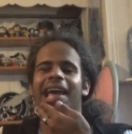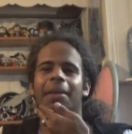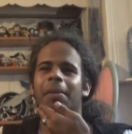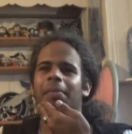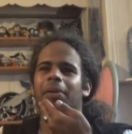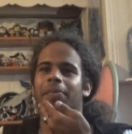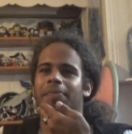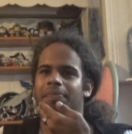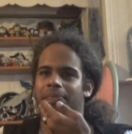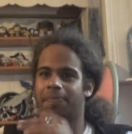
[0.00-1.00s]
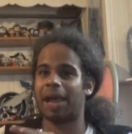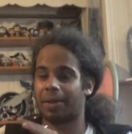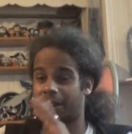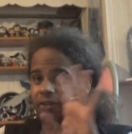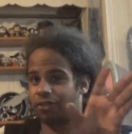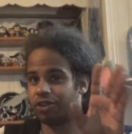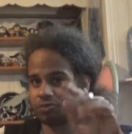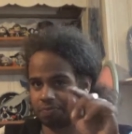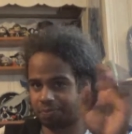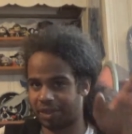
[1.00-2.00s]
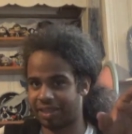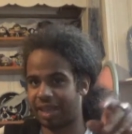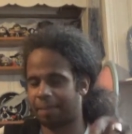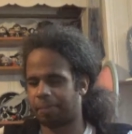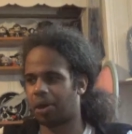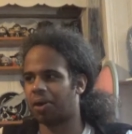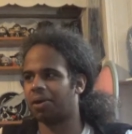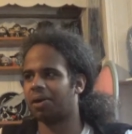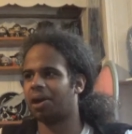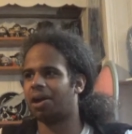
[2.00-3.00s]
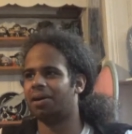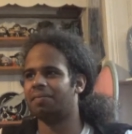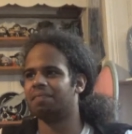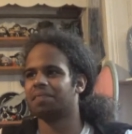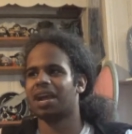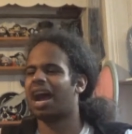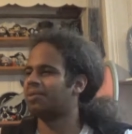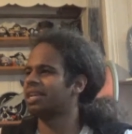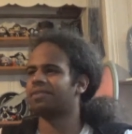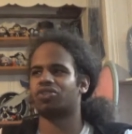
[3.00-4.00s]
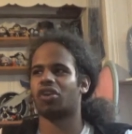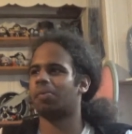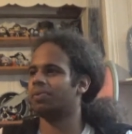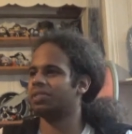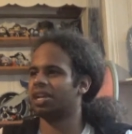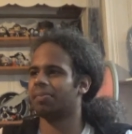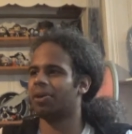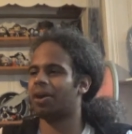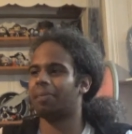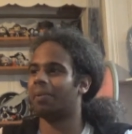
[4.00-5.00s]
and I remember back when I first played that part um I was having trouble with Xigbar.